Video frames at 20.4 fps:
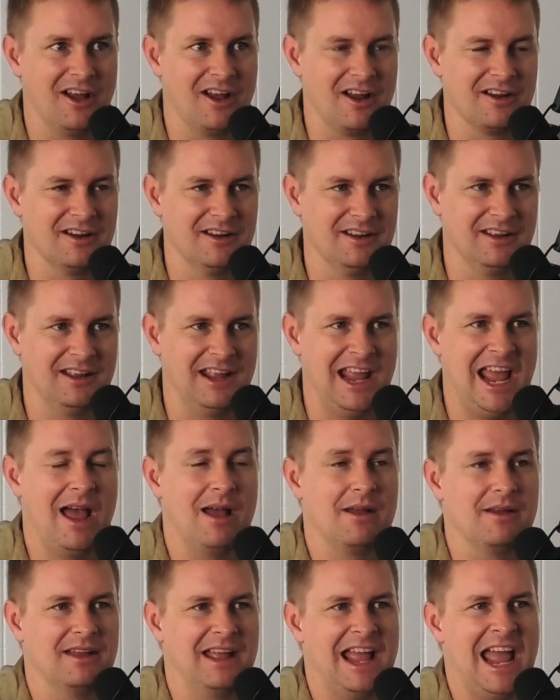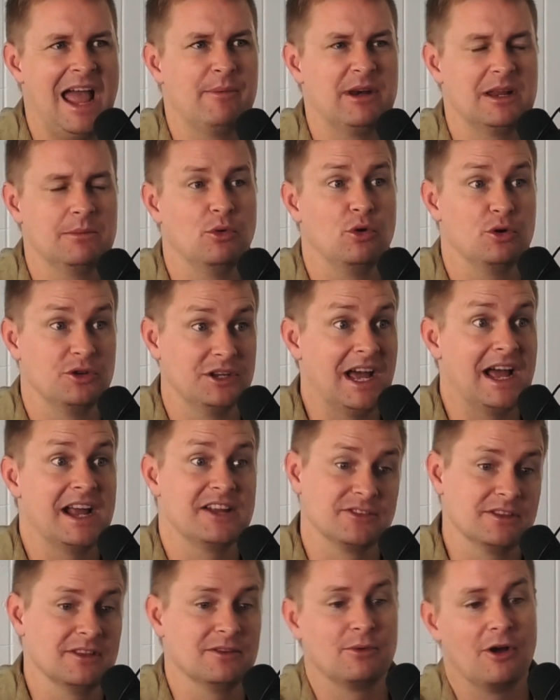How, oh, ah, well, how many more
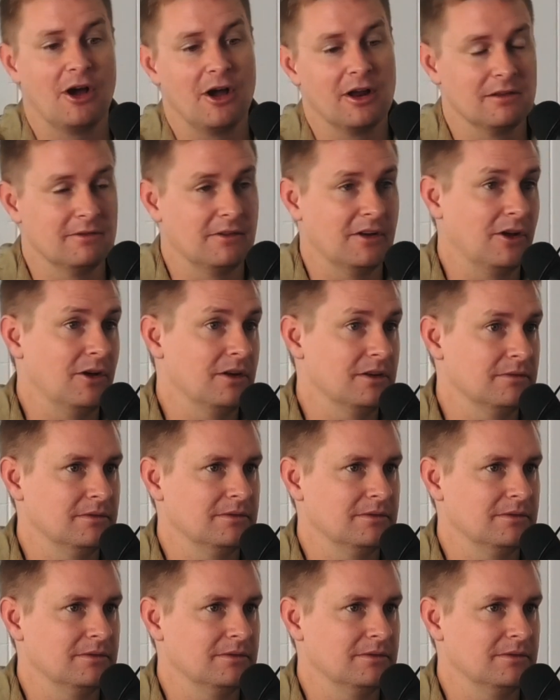days on the road have I got?